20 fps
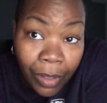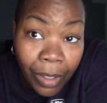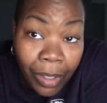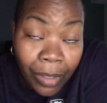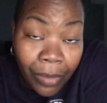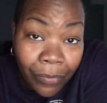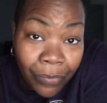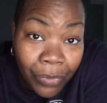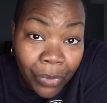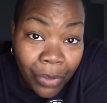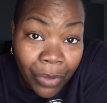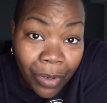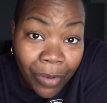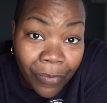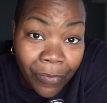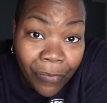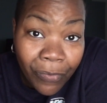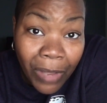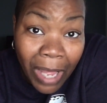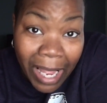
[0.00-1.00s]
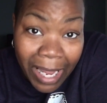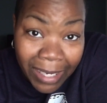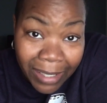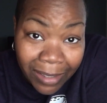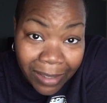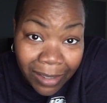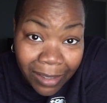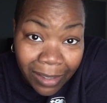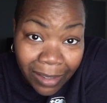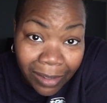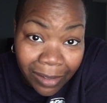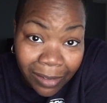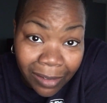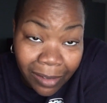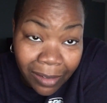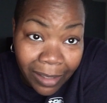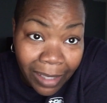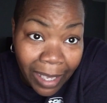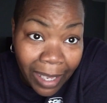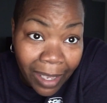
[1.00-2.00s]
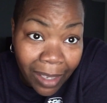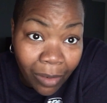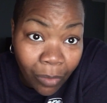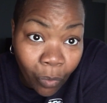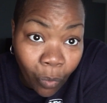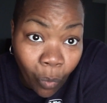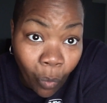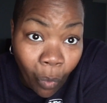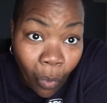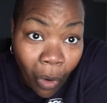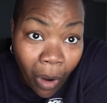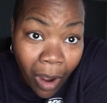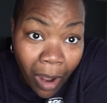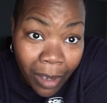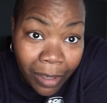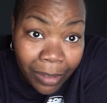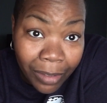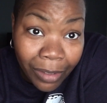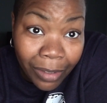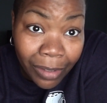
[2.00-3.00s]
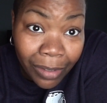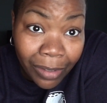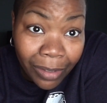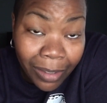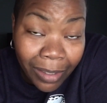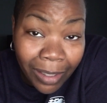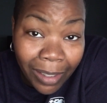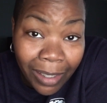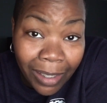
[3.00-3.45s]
If you are finding that water